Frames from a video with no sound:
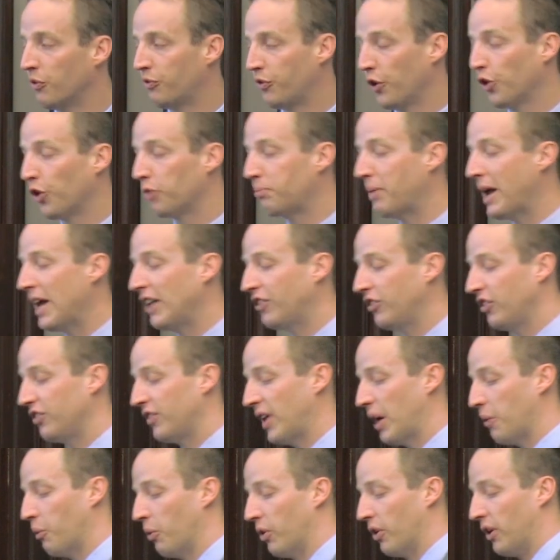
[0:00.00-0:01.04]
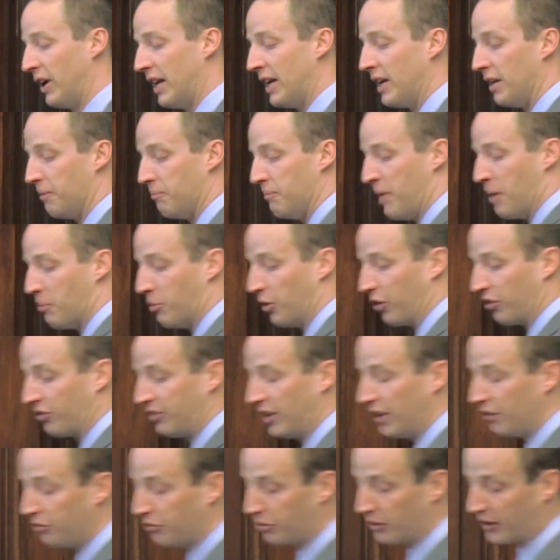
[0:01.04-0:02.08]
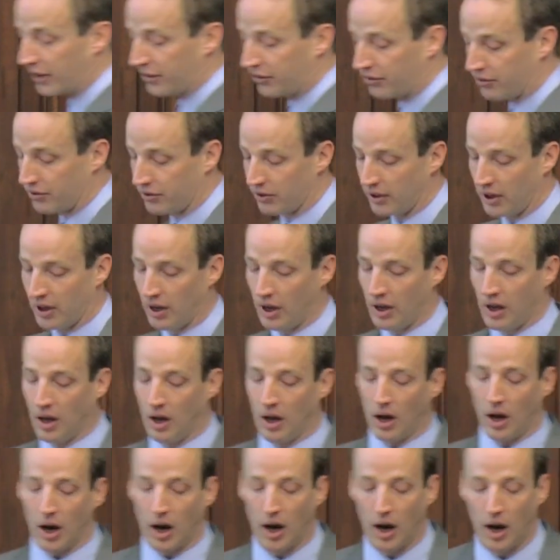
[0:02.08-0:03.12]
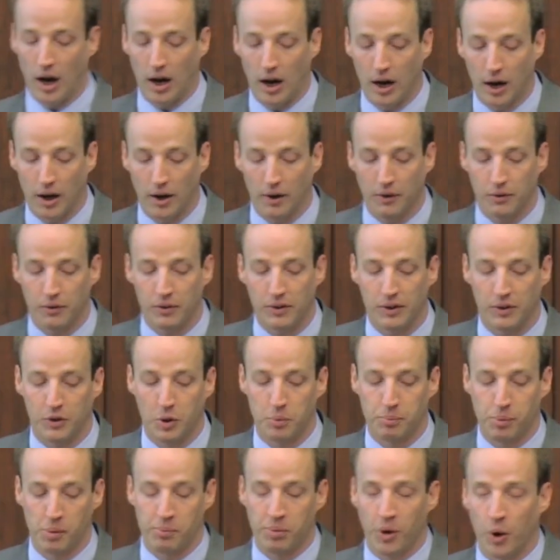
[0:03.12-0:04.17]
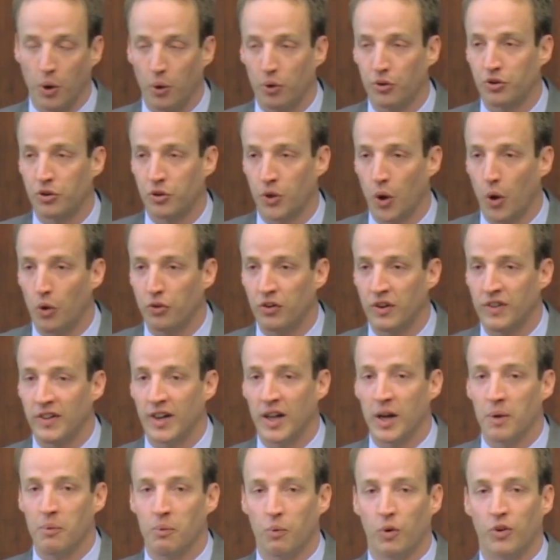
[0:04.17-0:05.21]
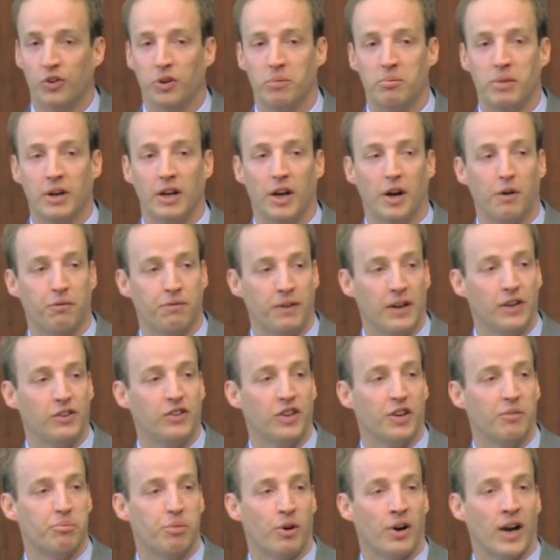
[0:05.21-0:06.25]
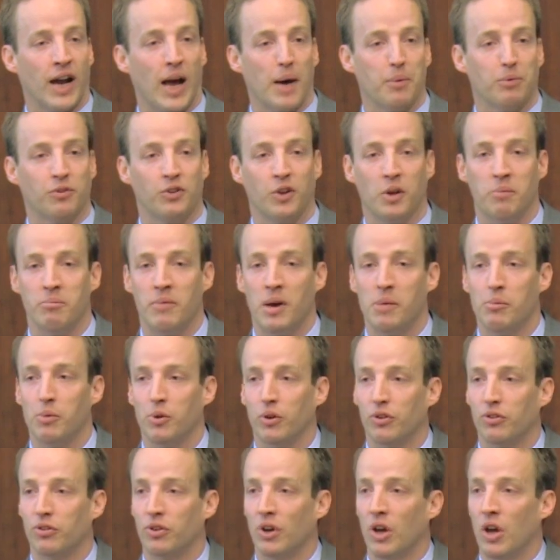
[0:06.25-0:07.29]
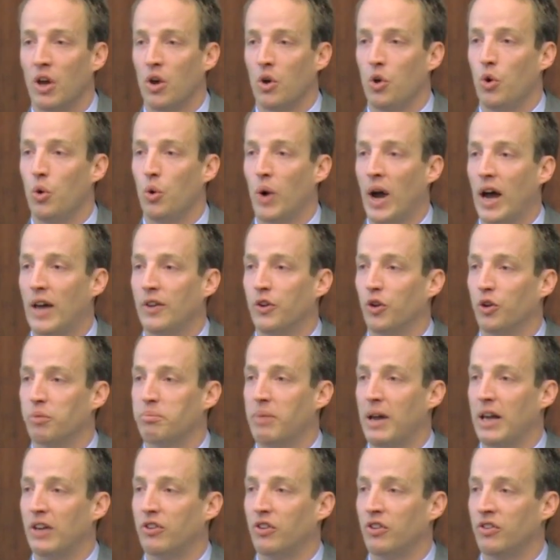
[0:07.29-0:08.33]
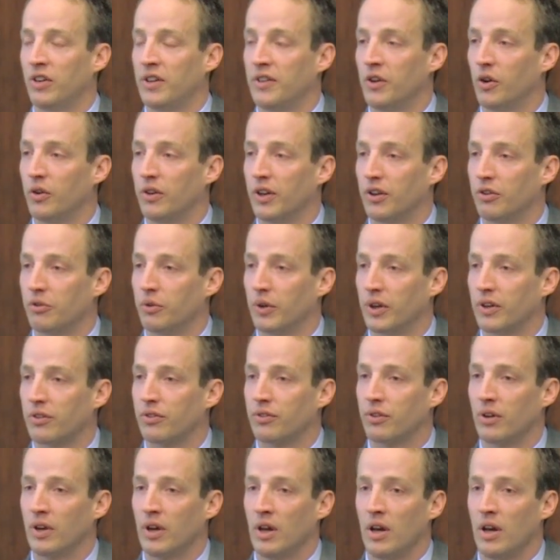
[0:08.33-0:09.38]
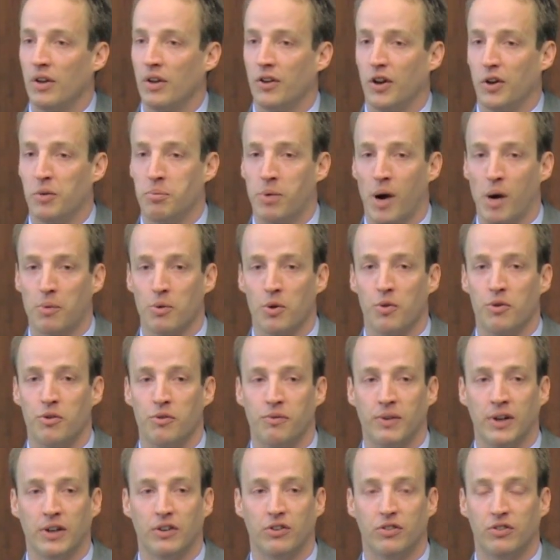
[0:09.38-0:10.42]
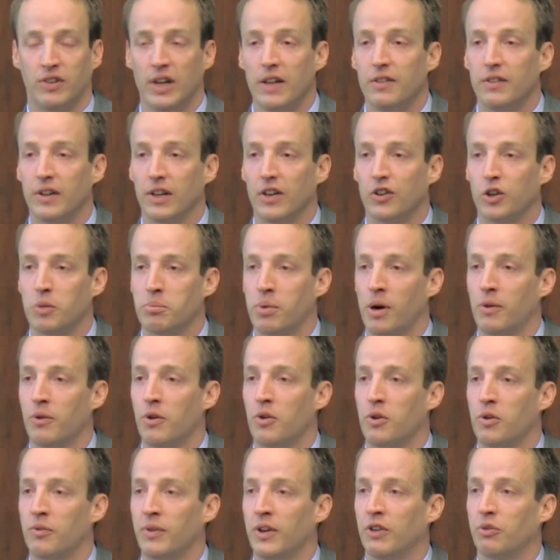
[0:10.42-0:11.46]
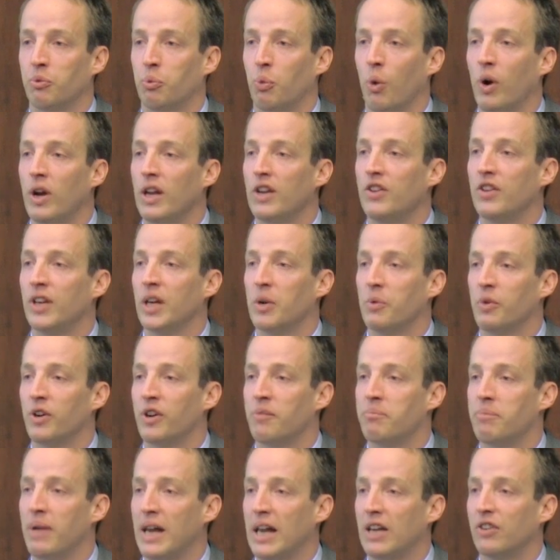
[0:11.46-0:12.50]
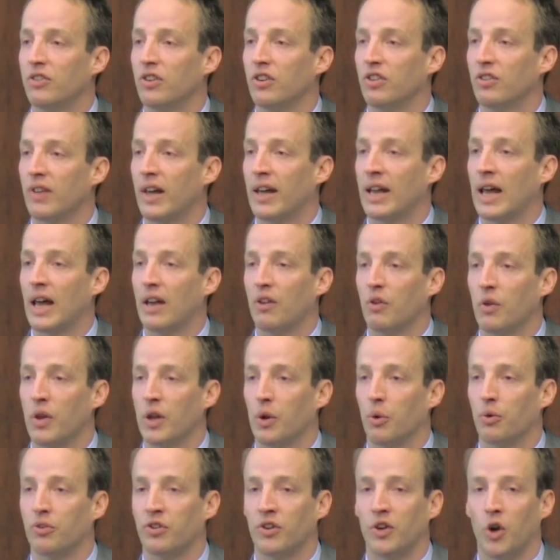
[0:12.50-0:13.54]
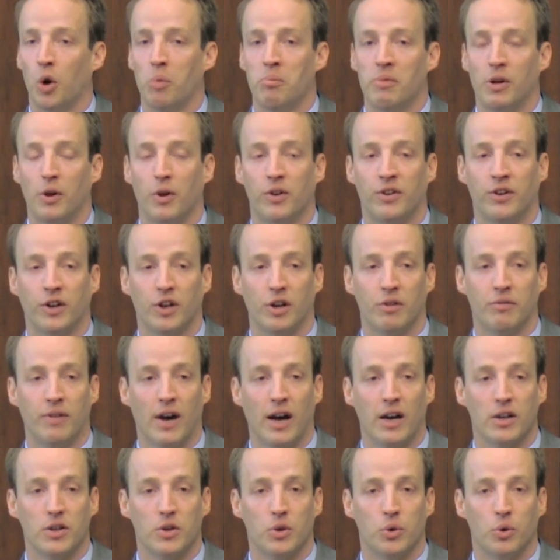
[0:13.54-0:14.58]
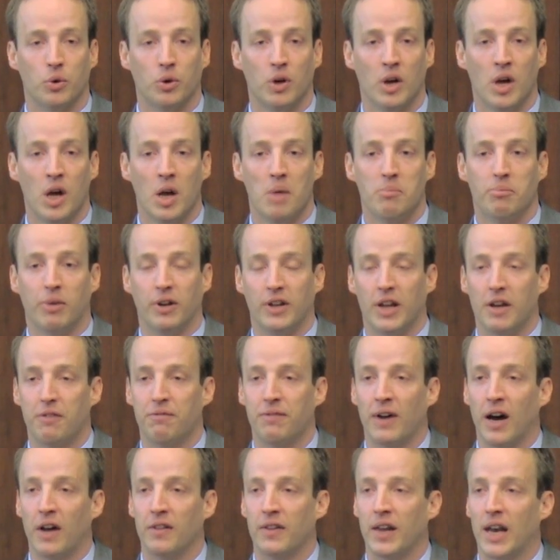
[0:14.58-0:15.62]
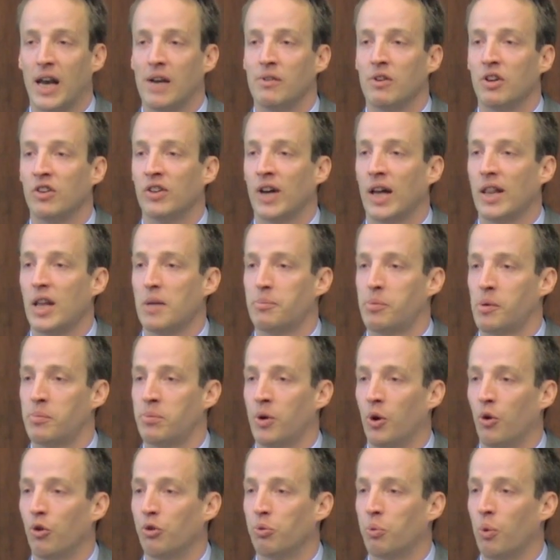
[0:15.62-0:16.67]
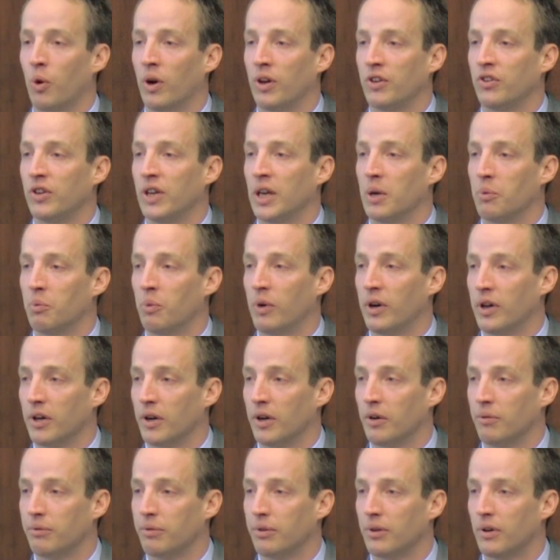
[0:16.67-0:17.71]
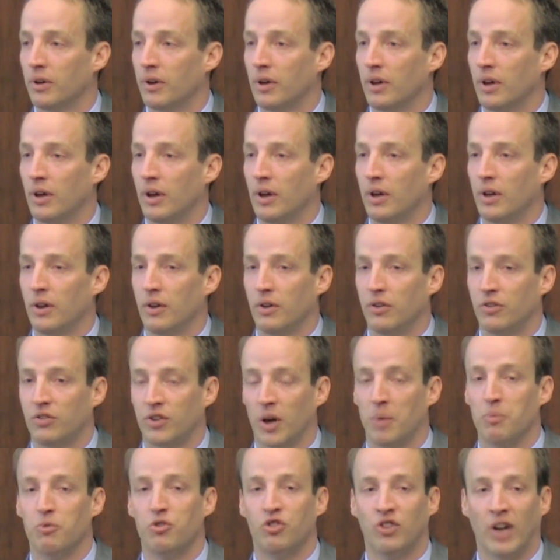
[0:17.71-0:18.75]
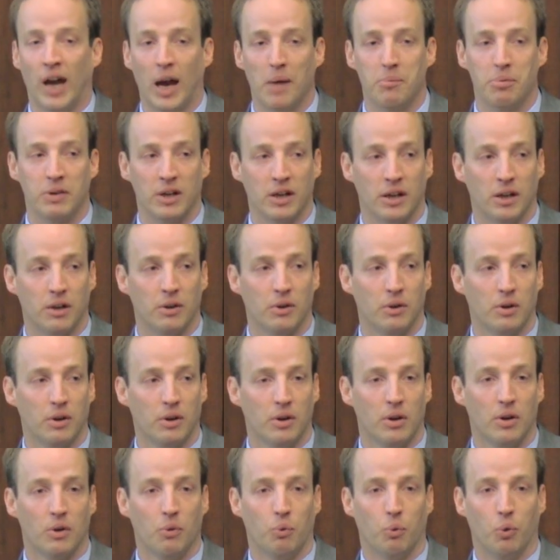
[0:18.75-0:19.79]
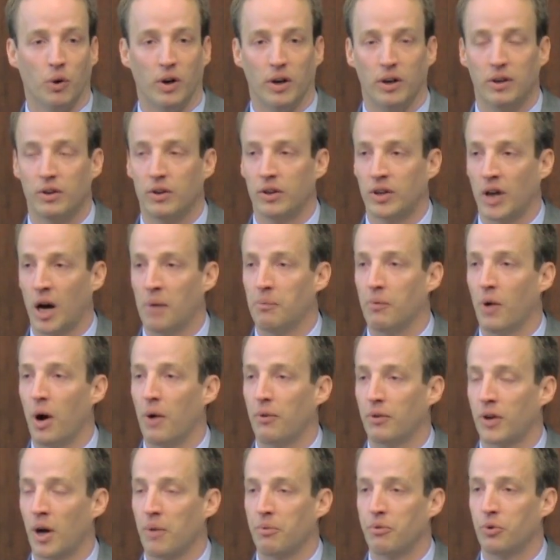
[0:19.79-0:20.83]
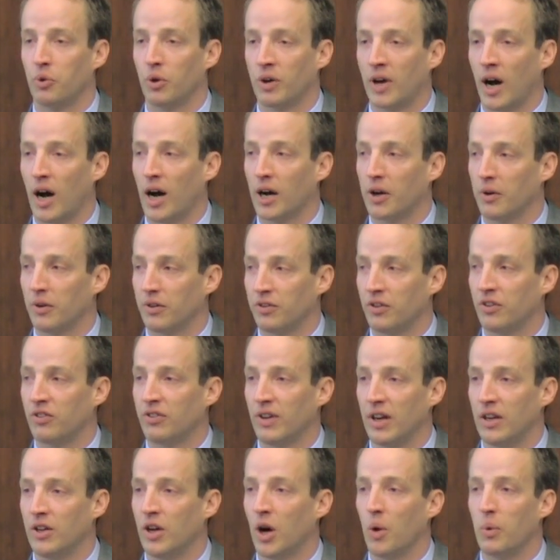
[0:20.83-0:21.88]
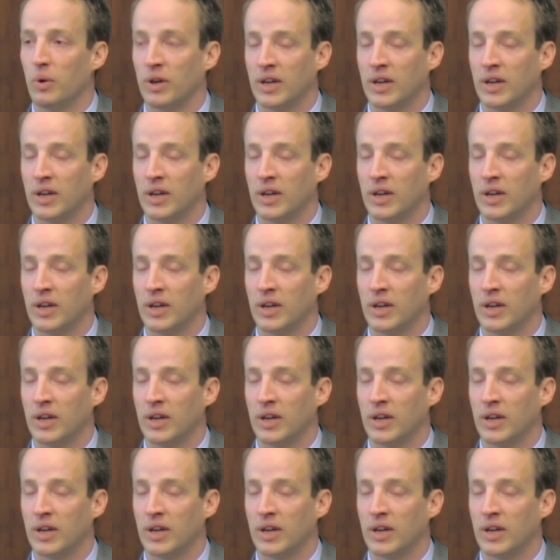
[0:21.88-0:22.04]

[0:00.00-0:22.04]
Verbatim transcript: For those bases that were in members' districts, uh, to propose closing them was a bit offensive, perhaps, to the members who had those bases in their districts. The Department of Defense did this. The Department of Defense wanted to get rid of bases that had little to no military value, but they found that every time they proposed one to get rid of, some champion would come, up, come through Congress and say, no,